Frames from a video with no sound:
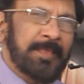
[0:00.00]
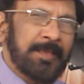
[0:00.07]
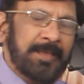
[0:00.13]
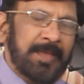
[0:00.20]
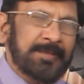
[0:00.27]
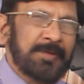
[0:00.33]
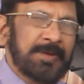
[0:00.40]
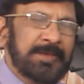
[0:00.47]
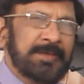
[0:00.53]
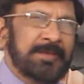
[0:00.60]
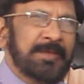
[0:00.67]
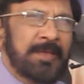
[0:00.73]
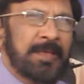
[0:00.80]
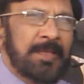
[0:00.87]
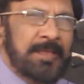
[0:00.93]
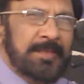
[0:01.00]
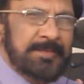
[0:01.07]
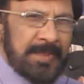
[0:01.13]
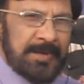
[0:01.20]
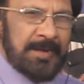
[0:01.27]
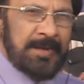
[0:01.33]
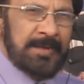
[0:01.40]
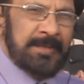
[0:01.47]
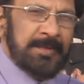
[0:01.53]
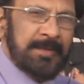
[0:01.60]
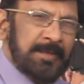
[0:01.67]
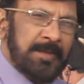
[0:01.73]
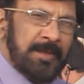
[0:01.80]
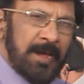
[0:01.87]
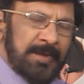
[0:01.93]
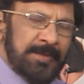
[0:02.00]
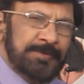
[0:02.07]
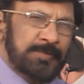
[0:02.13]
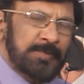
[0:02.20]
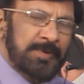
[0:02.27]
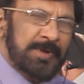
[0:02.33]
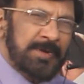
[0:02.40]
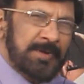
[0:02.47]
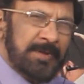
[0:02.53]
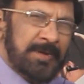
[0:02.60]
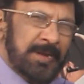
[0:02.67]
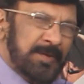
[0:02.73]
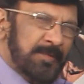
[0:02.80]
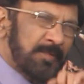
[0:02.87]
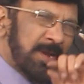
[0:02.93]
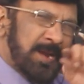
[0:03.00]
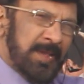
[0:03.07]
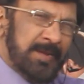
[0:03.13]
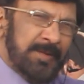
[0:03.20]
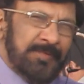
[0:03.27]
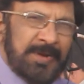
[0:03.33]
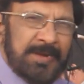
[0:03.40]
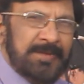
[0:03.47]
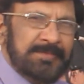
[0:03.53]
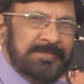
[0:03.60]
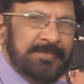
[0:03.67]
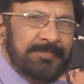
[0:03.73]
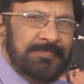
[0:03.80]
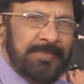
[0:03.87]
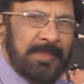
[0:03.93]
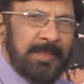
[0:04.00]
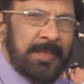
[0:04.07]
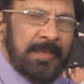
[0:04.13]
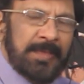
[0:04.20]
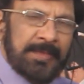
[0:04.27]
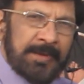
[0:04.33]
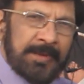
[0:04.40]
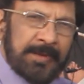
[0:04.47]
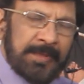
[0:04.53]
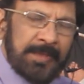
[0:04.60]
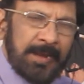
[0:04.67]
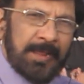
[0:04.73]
Actually, generally, a college student write one line of address. In real